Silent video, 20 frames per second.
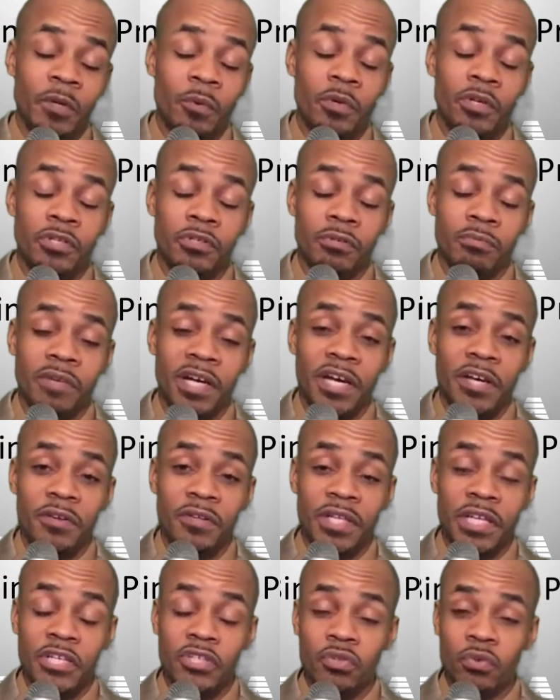I want to remind you
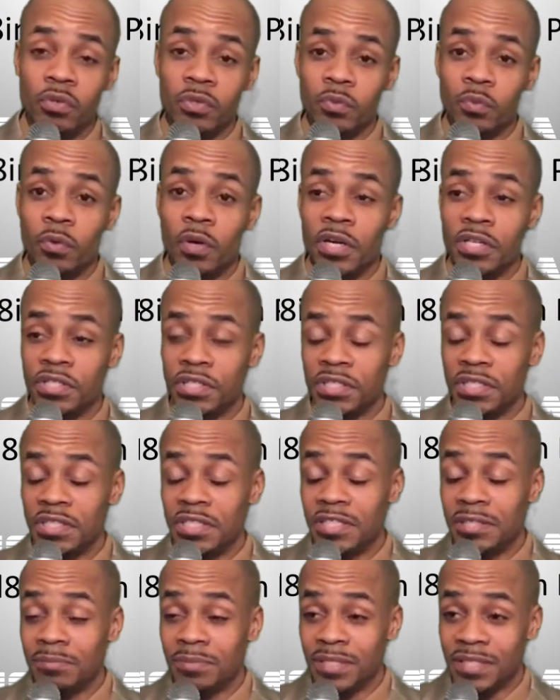that George
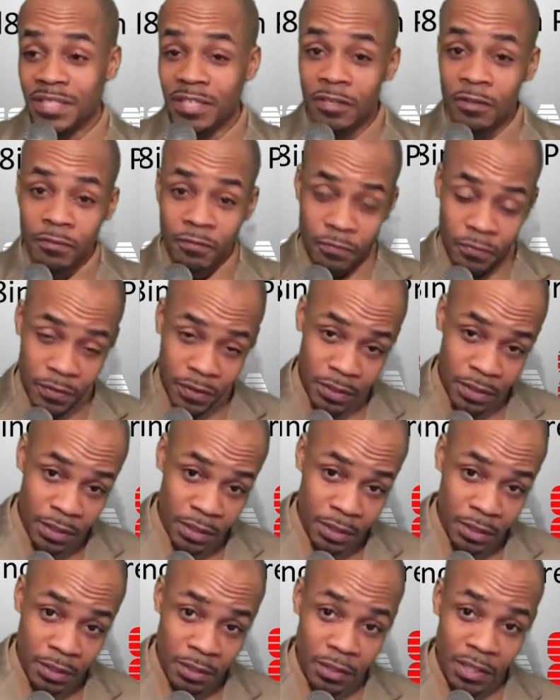Washington himself,
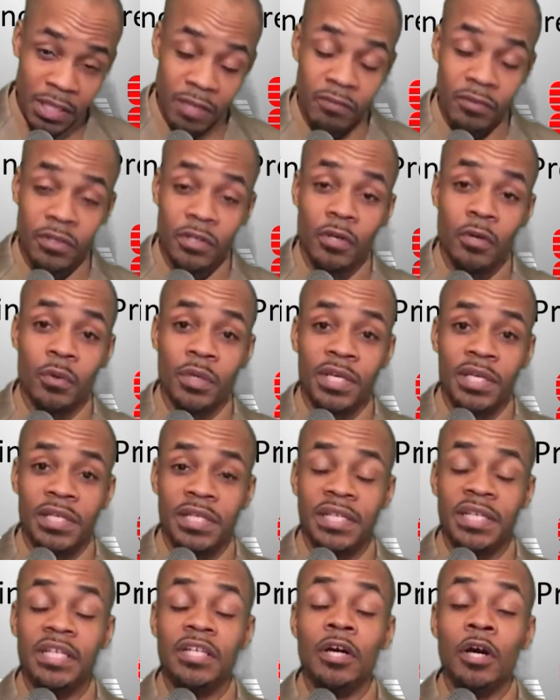even though he
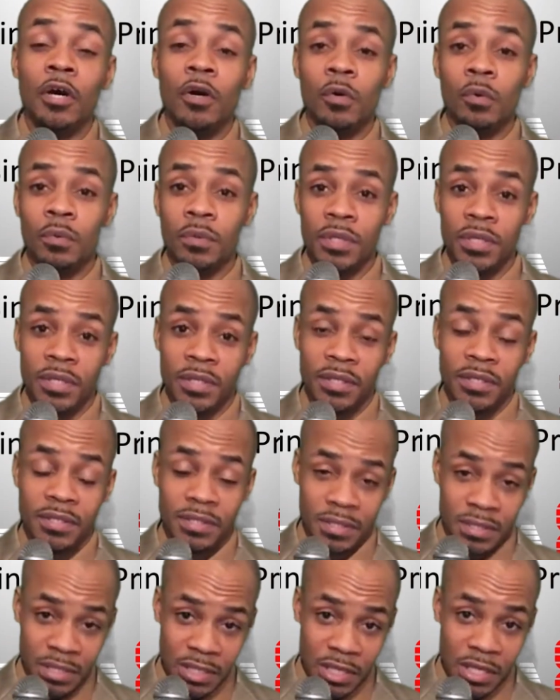did own
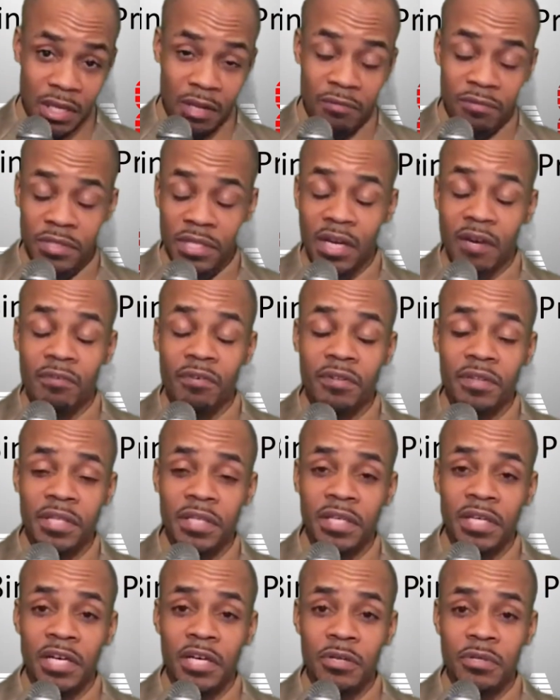slaves and
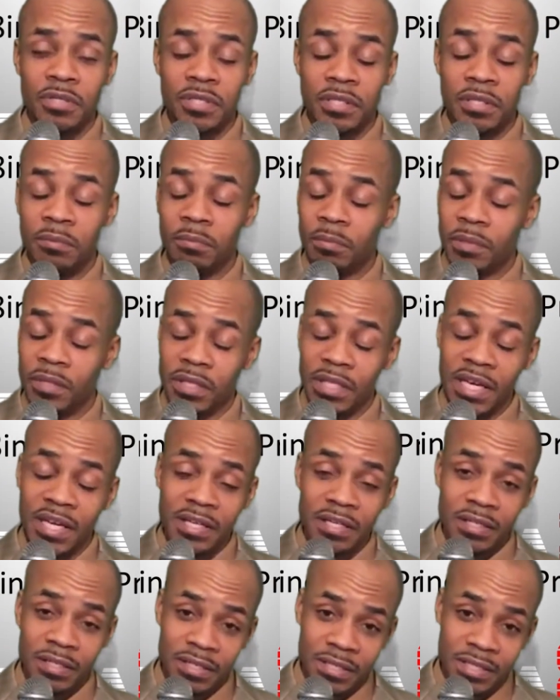everything else, but
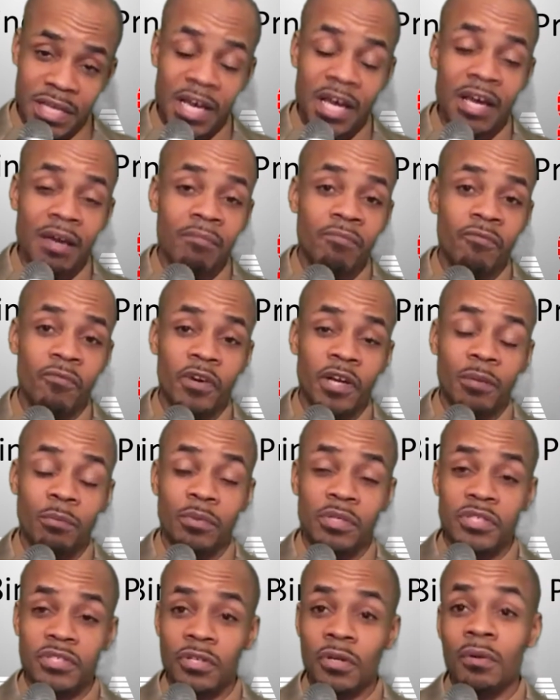that time frame
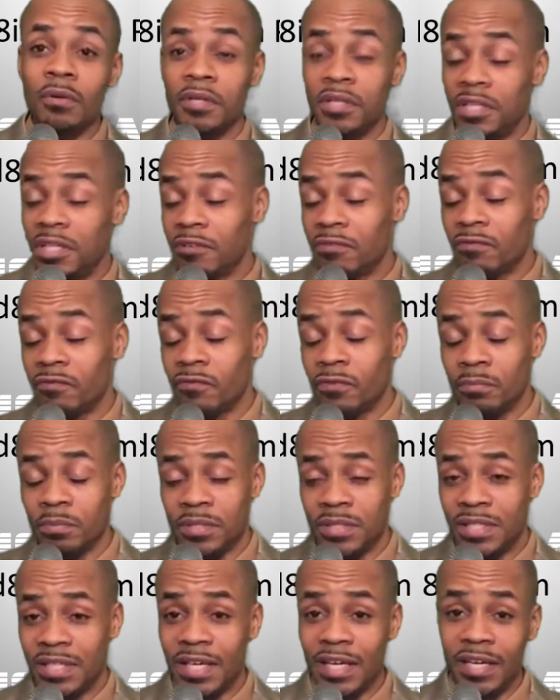was totally different from
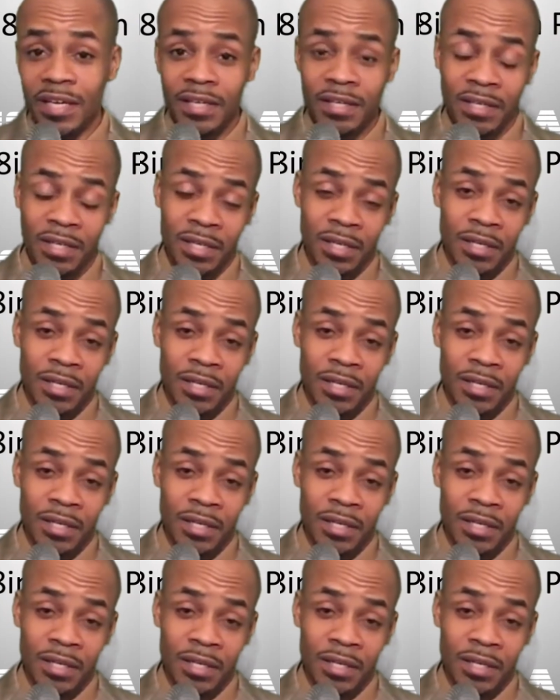today.